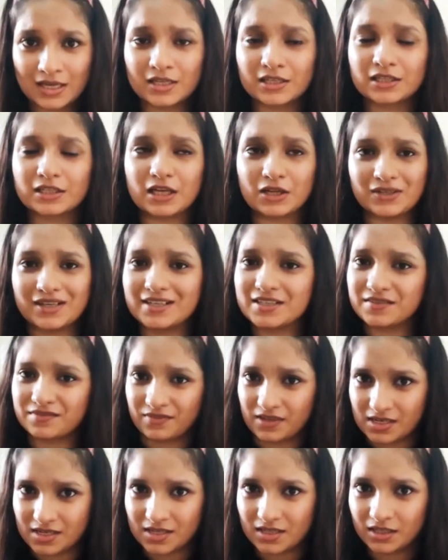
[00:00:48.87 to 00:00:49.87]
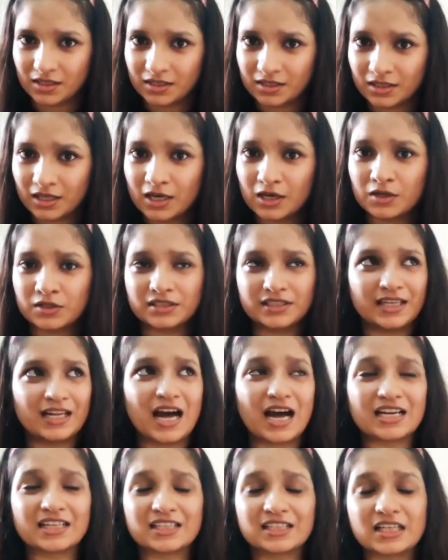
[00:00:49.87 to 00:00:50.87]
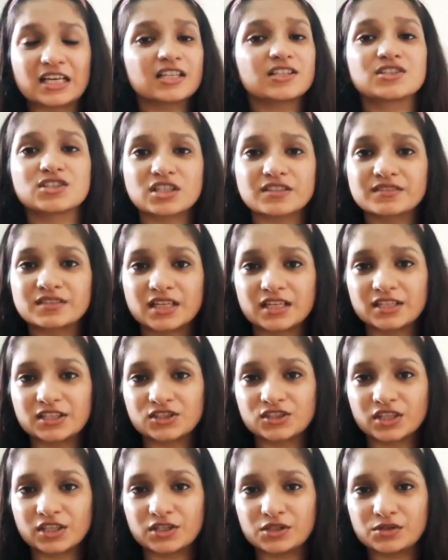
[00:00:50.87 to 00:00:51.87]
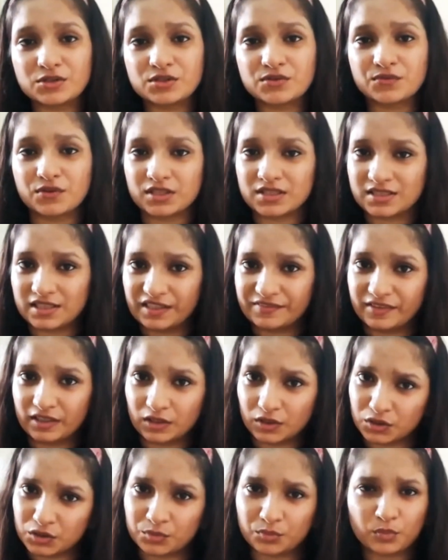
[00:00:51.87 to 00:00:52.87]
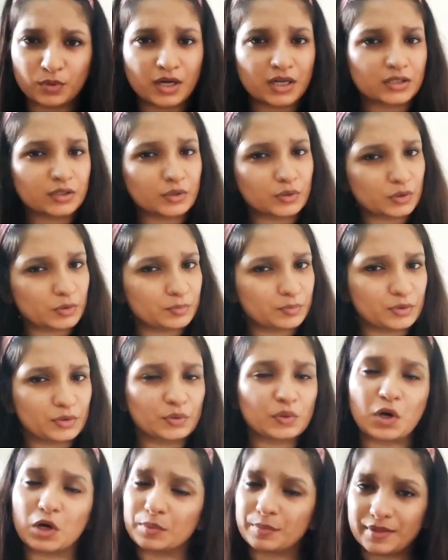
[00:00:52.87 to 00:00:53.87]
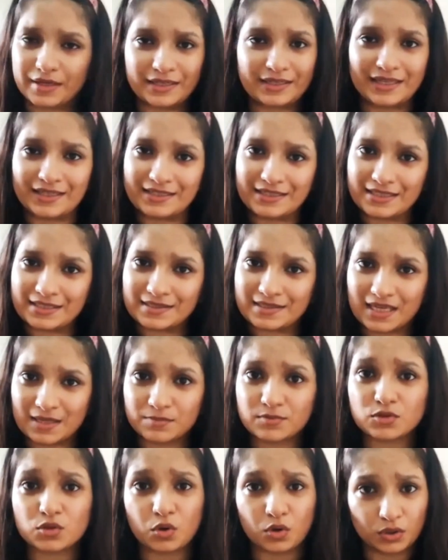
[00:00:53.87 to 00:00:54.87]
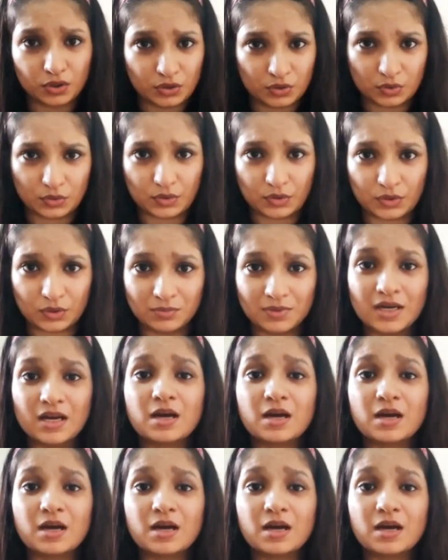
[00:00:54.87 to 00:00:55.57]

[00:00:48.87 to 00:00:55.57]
Now let's face it, there are tons of study schedules for CFL Group 1, Group 2 or be it any exams on YouTube,